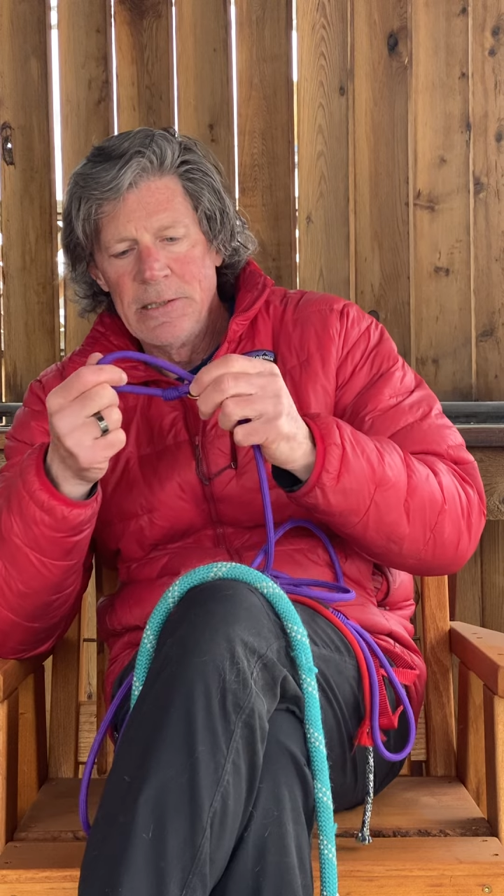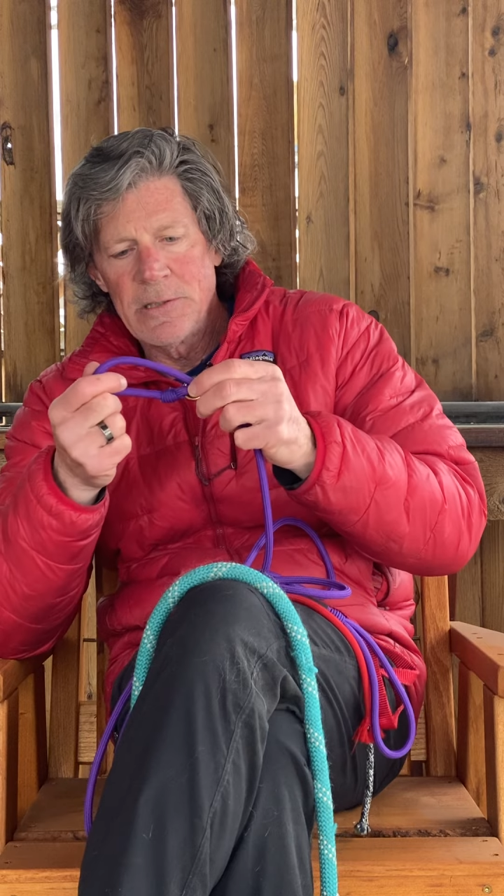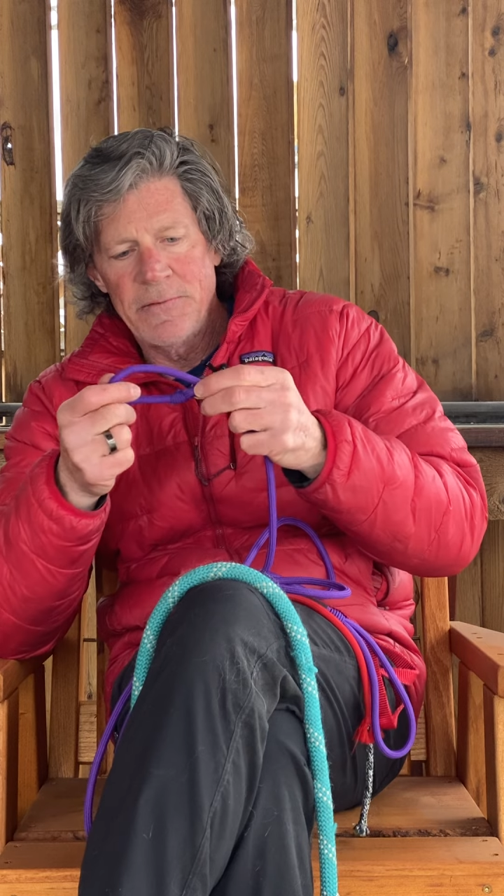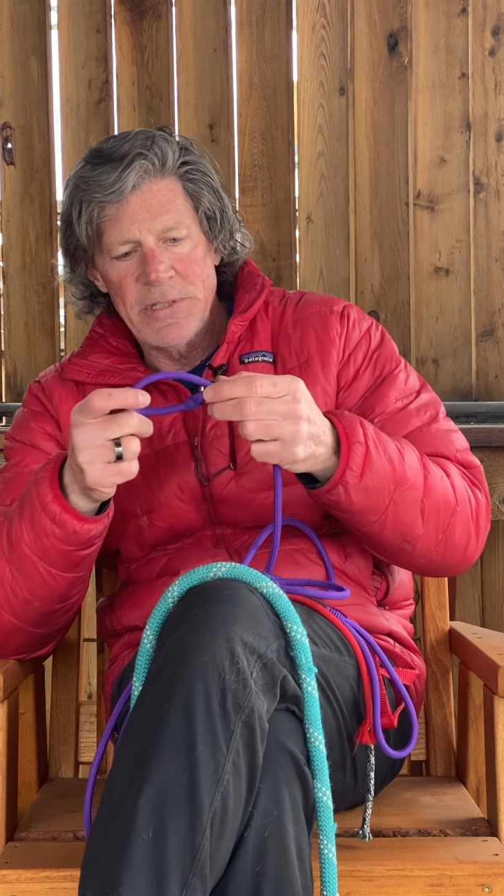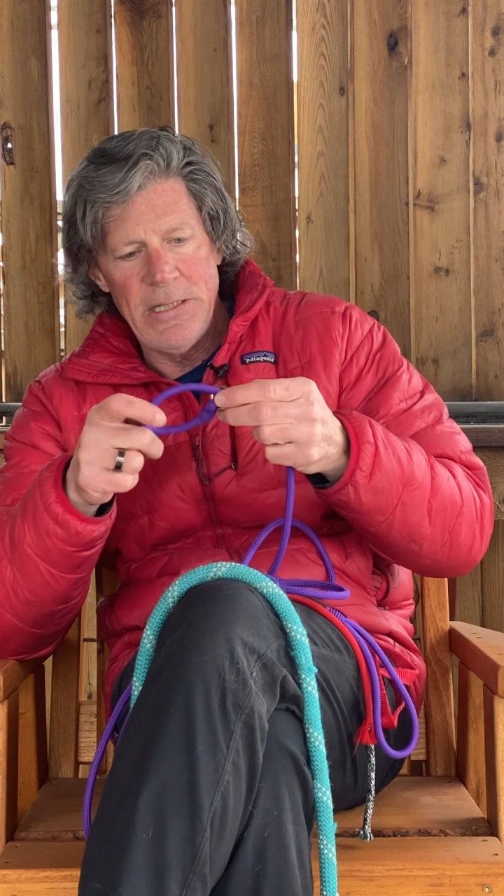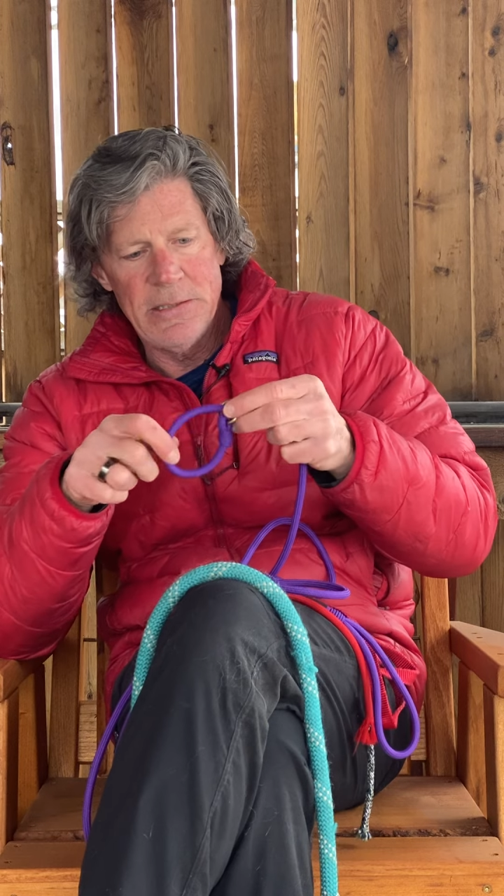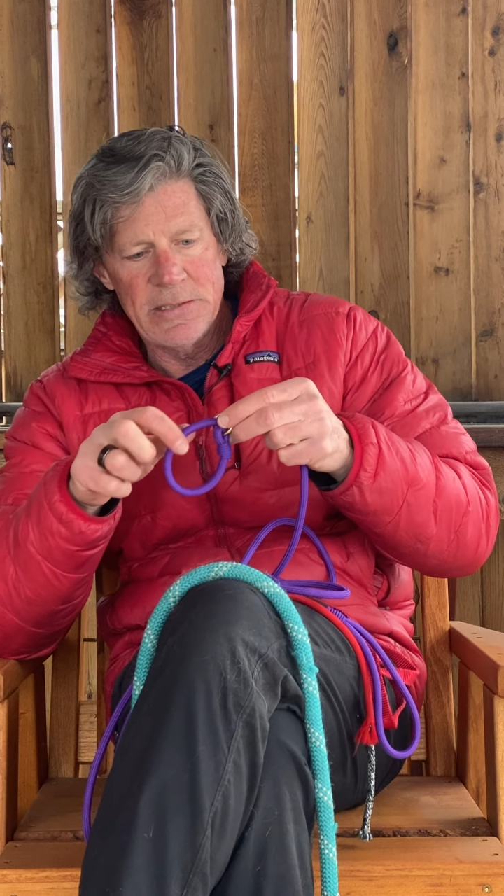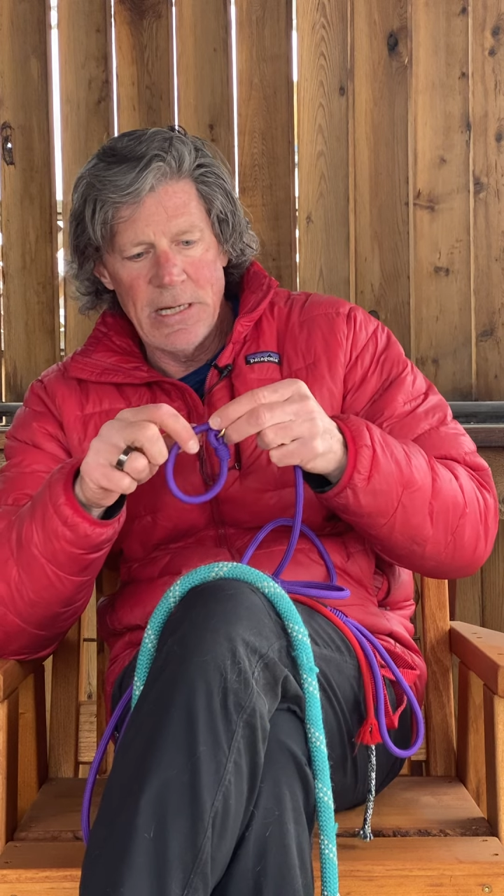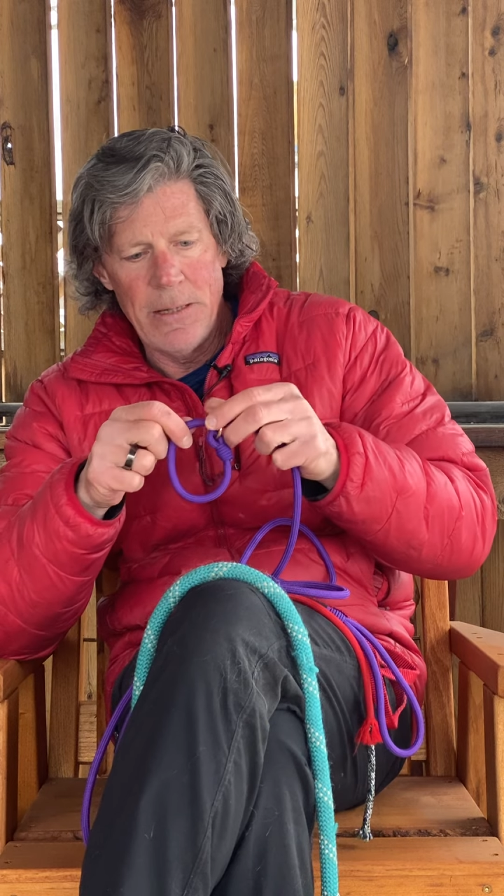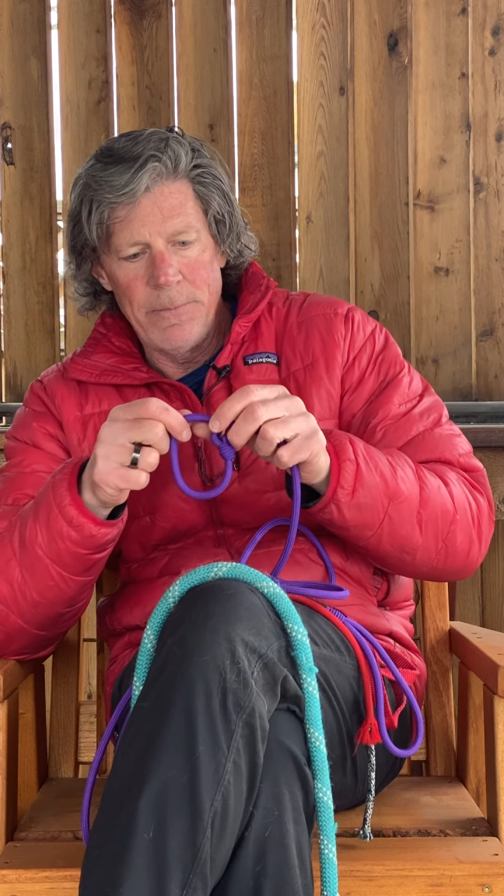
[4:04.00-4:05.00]
So I've seen
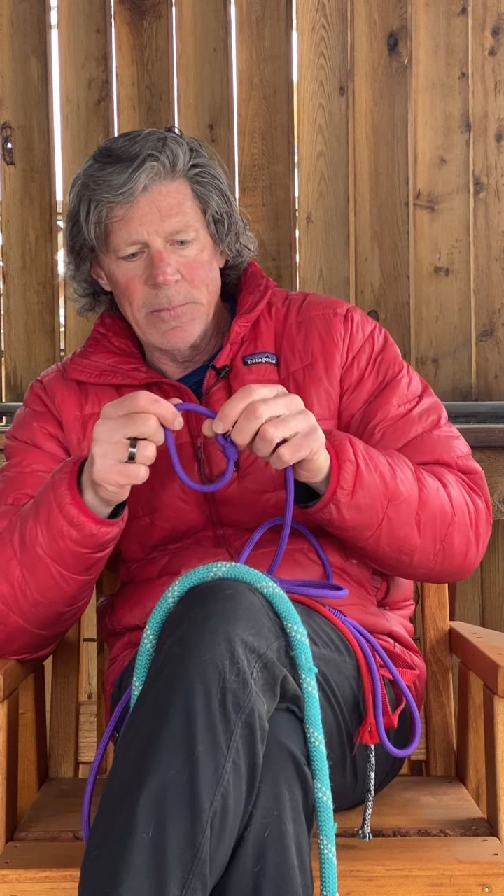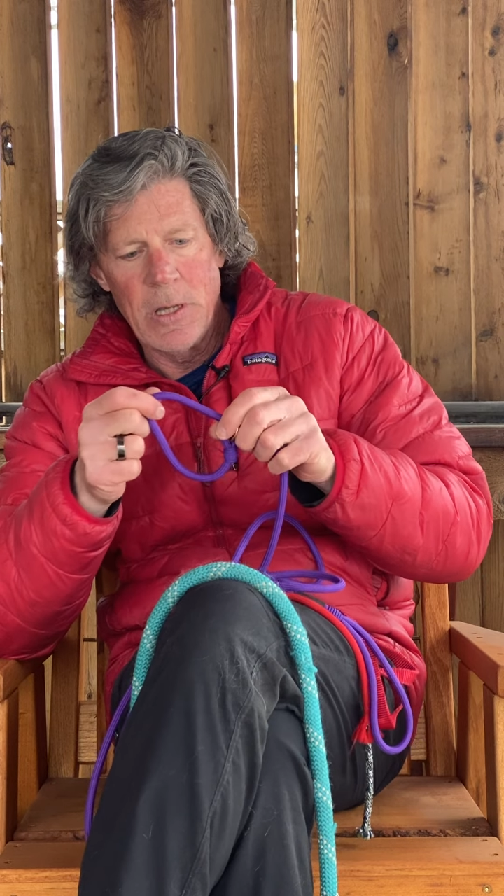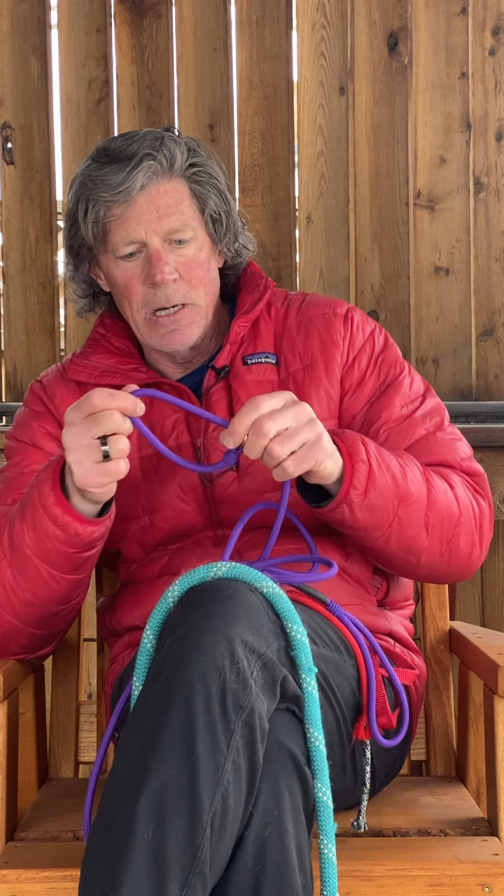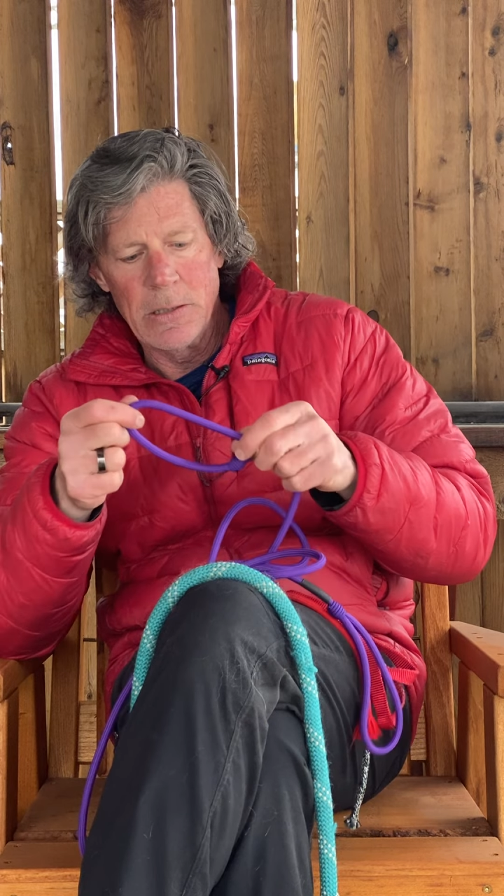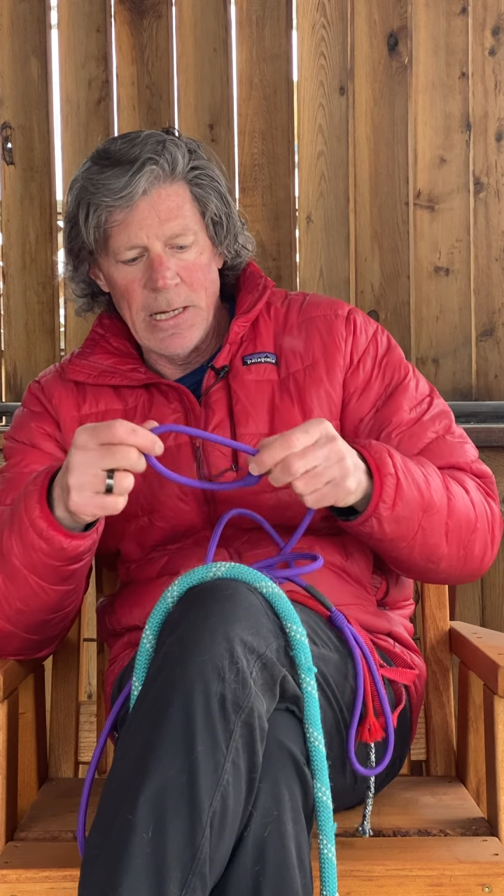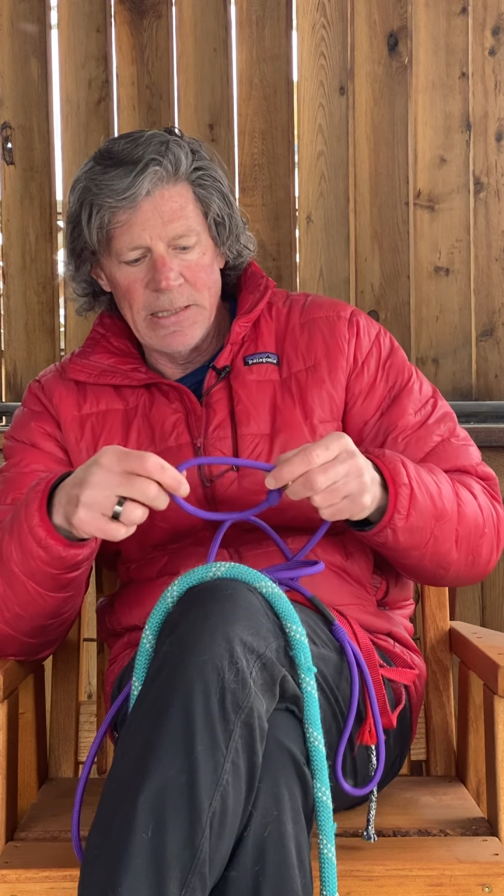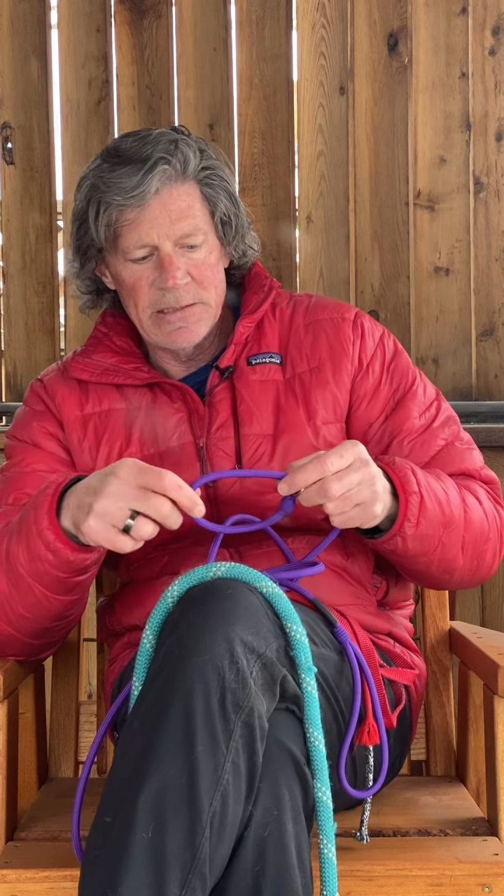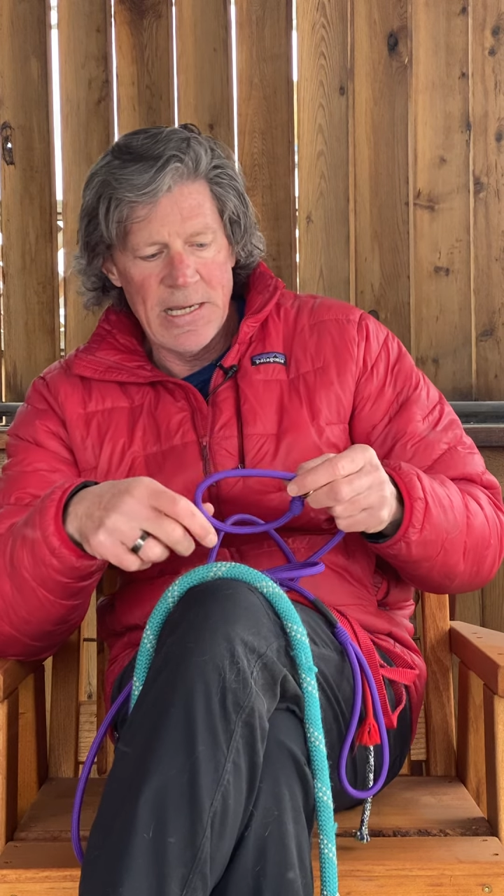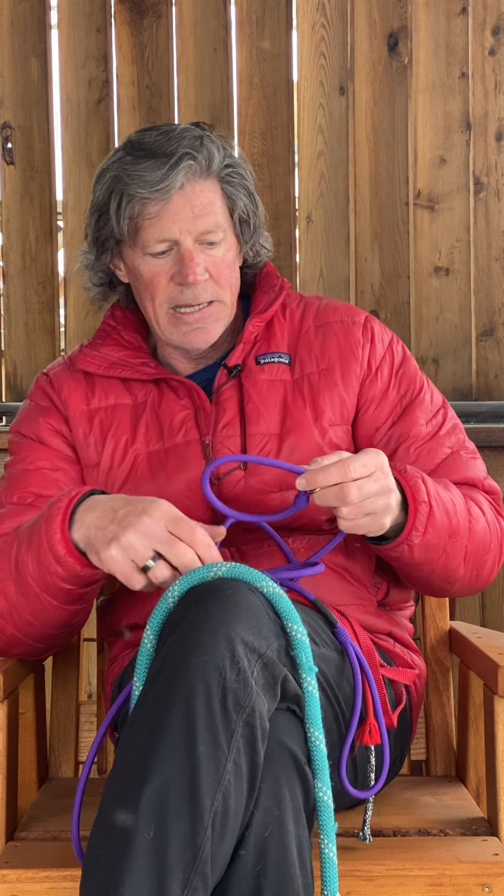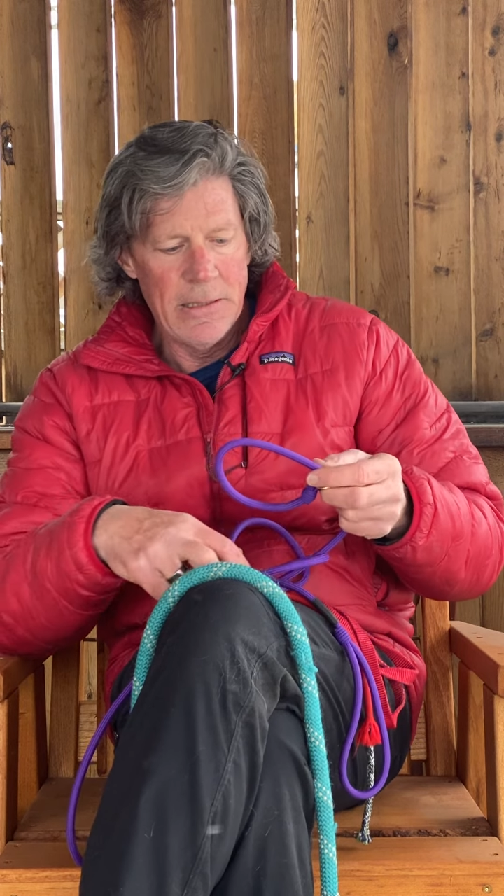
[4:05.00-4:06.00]
some long
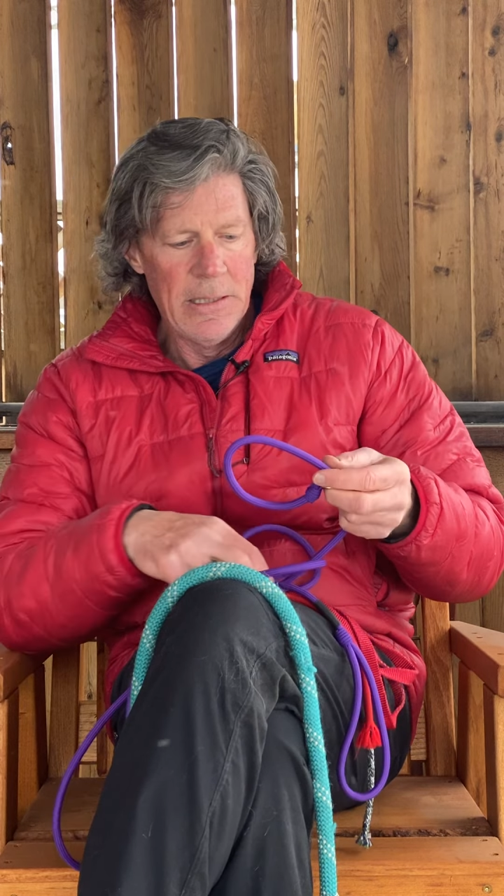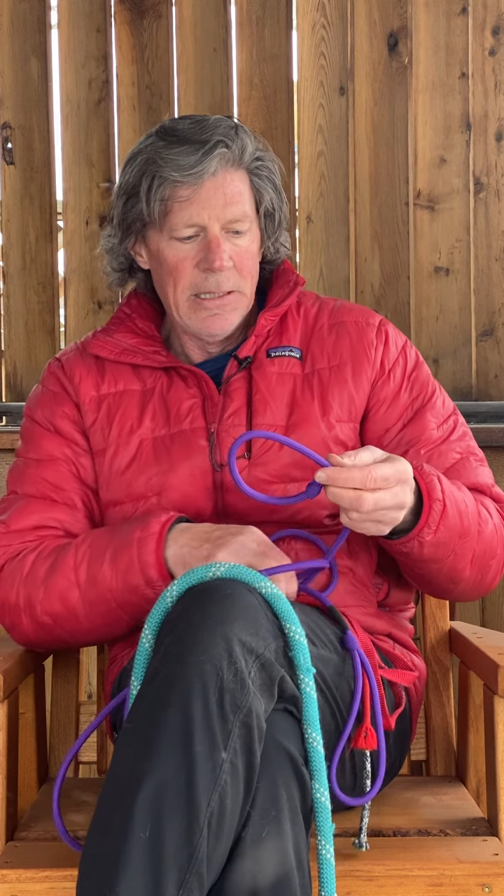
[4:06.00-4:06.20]
lines that